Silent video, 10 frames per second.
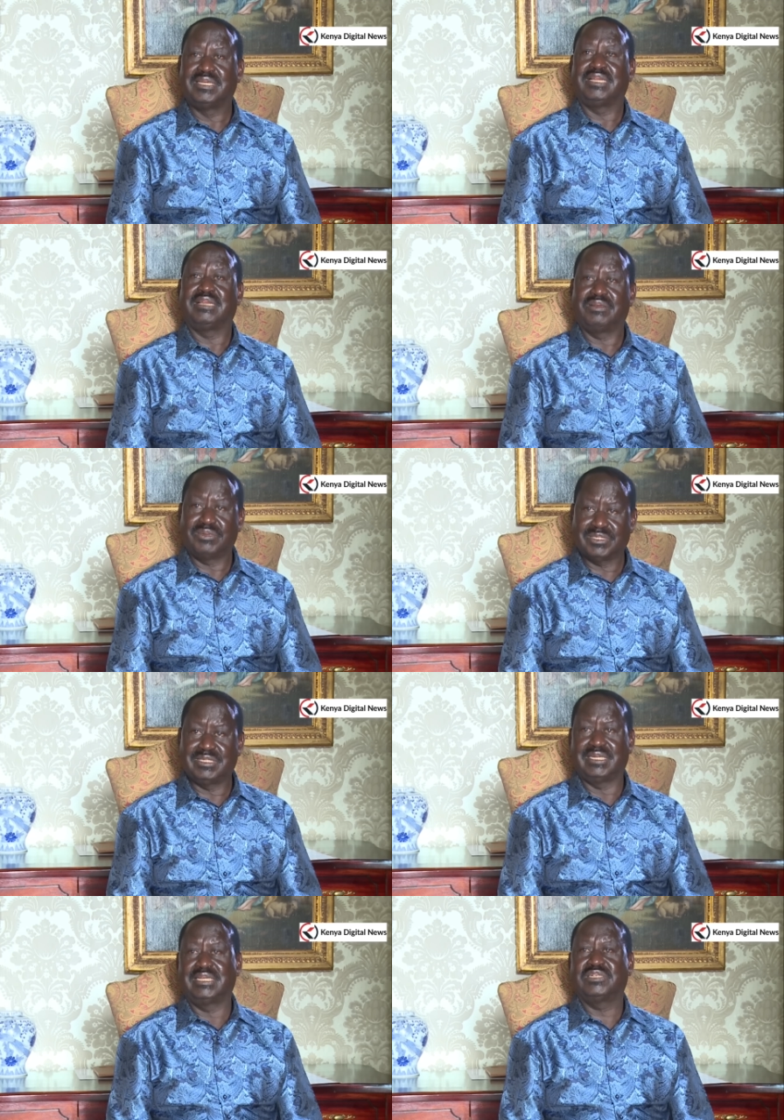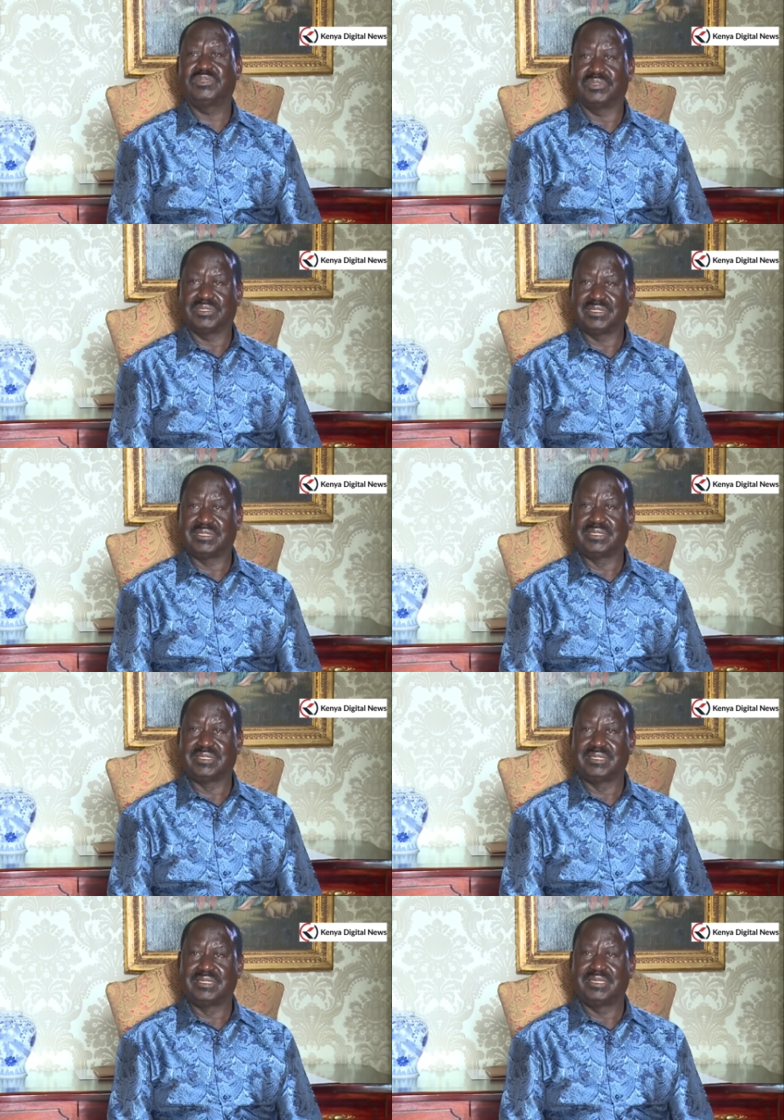He lost the elections.
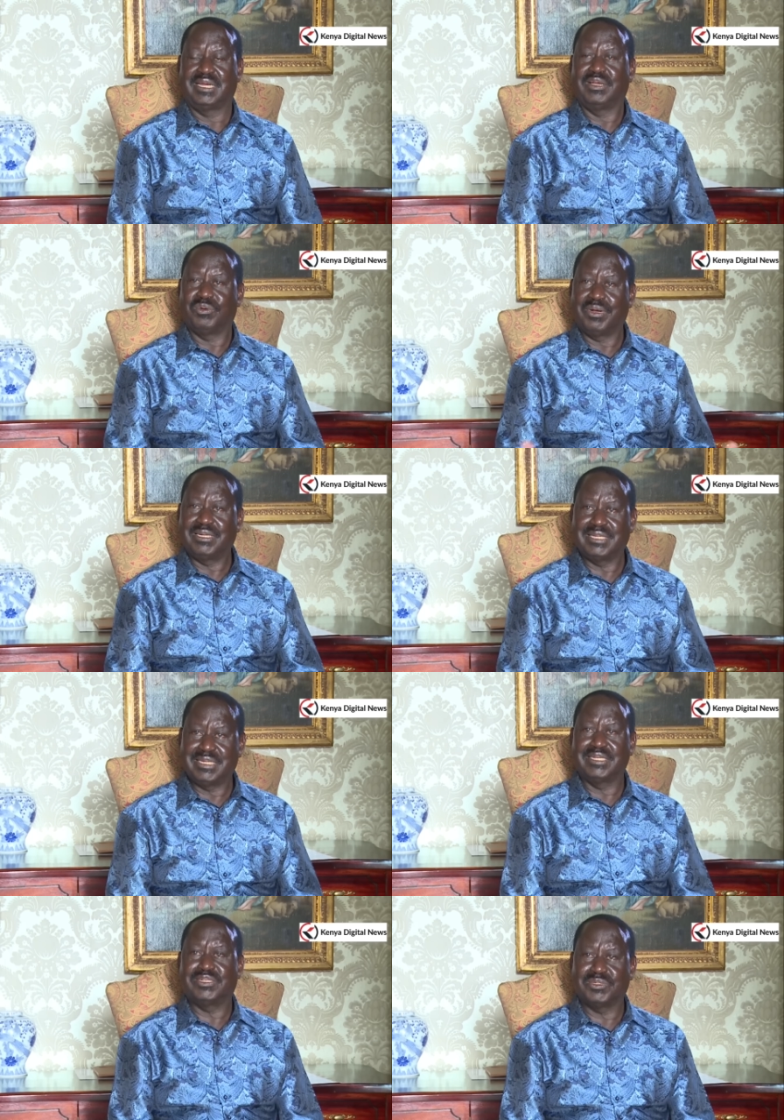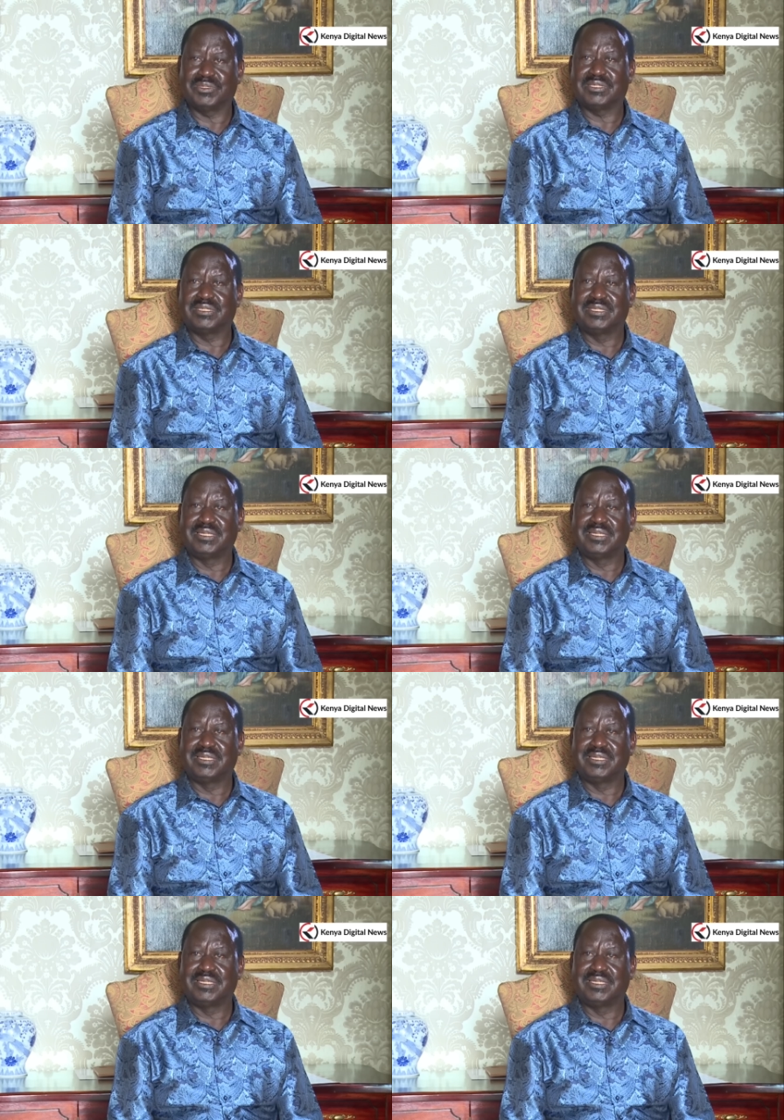I won the elections.